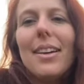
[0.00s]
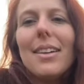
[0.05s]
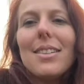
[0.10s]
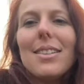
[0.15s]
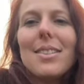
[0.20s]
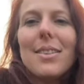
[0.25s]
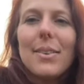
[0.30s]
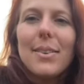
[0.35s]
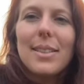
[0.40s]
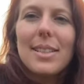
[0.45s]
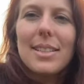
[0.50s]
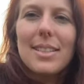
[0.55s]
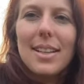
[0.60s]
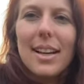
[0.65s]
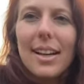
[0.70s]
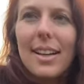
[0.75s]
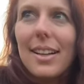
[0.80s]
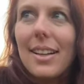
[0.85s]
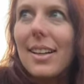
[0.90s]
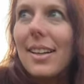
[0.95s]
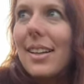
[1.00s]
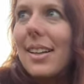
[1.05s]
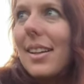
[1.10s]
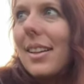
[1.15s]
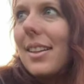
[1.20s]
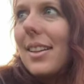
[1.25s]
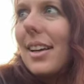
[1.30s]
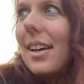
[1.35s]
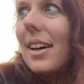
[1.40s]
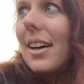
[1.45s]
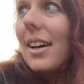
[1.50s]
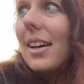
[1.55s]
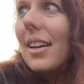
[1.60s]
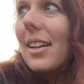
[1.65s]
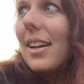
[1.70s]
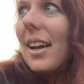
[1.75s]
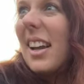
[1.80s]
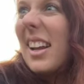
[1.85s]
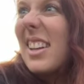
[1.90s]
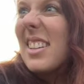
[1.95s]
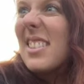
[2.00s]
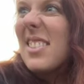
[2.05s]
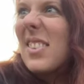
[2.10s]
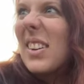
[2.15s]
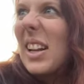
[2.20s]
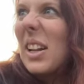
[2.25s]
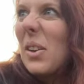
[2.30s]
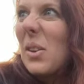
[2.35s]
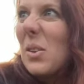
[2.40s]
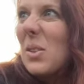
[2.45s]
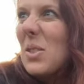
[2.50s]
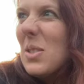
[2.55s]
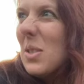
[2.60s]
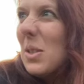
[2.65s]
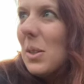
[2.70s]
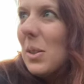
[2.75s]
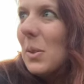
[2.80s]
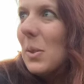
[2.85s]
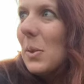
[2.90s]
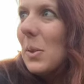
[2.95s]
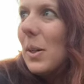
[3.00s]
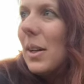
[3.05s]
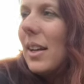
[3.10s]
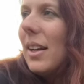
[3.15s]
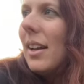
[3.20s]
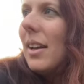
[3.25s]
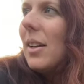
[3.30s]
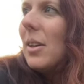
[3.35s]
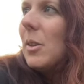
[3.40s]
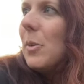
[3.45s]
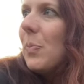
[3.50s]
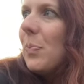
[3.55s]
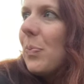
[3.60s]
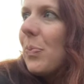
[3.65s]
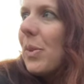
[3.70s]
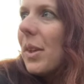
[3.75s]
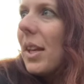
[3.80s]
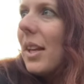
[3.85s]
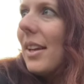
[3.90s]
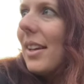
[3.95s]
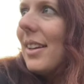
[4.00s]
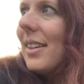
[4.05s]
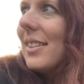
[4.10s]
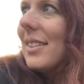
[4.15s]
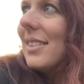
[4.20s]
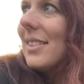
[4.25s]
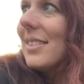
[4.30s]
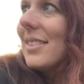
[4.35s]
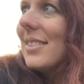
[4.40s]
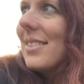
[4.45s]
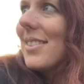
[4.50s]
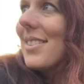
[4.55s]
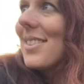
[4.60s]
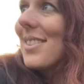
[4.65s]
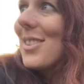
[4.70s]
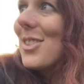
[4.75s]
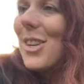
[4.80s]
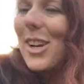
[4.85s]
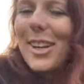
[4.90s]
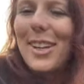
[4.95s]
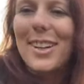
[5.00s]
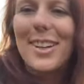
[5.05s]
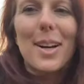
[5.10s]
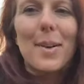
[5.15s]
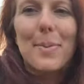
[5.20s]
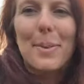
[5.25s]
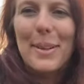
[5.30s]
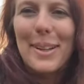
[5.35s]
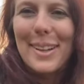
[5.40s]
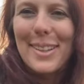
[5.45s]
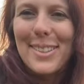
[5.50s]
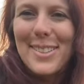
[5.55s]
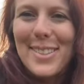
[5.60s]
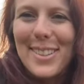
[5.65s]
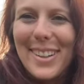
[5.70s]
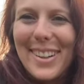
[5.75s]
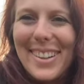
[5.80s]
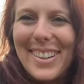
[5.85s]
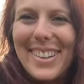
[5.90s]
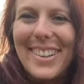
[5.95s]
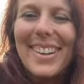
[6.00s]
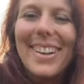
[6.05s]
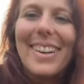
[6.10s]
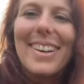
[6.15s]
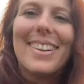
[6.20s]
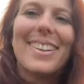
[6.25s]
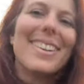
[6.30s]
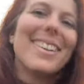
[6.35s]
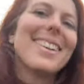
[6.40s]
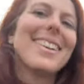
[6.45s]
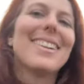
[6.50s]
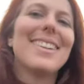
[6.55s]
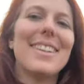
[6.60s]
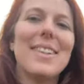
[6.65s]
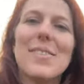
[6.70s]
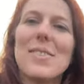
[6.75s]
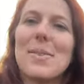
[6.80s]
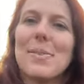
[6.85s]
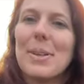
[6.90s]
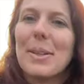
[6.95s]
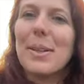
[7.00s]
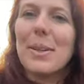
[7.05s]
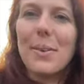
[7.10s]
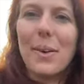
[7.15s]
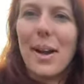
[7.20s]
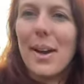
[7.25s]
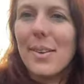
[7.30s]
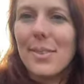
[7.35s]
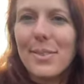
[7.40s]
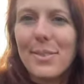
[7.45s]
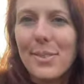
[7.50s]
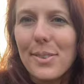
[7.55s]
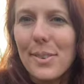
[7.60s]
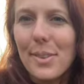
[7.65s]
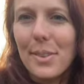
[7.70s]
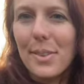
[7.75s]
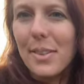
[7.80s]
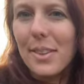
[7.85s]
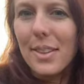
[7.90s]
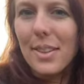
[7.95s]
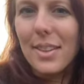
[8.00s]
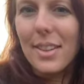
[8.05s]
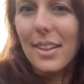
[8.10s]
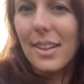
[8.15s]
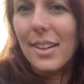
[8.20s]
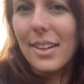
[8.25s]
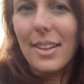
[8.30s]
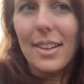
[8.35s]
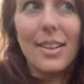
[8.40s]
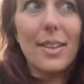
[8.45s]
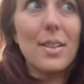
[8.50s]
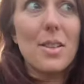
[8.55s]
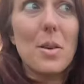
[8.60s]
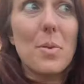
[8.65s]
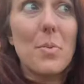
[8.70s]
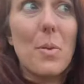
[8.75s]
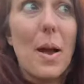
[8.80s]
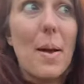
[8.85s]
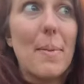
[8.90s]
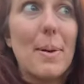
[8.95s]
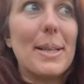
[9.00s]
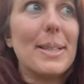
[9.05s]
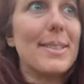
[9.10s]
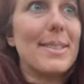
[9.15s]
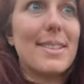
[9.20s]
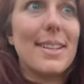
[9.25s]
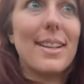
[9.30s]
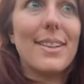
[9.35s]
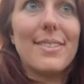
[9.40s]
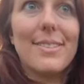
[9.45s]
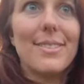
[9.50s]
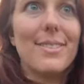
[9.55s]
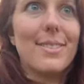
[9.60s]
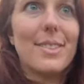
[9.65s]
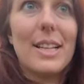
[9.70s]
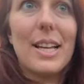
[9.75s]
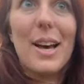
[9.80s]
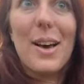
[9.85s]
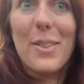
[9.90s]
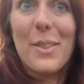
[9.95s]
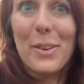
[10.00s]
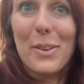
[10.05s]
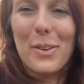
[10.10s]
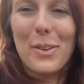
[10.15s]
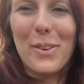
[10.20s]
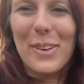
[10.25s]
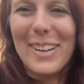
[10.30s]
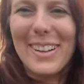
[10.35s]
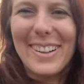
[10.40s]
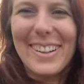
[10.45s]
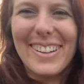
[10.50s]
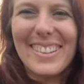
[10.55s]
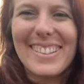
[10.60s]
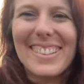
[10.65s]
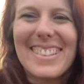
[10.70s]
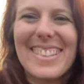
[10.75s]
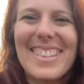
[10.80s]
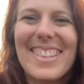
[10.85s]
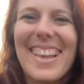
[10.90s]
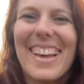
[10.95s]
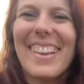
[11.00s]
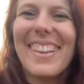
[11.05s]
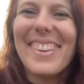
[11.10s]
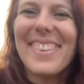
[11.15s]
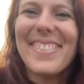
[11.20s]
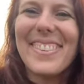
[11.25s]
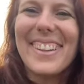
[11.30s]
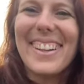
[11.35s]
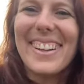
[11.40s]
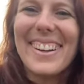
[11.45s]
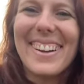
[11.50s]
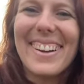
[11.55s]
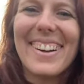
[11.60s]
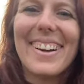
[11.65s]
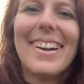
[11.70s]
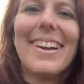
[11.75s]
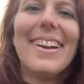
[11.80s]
So I decided that I guess what I could do is shake a couple extra and leave them on the ground for the rabbits and other critters that live here.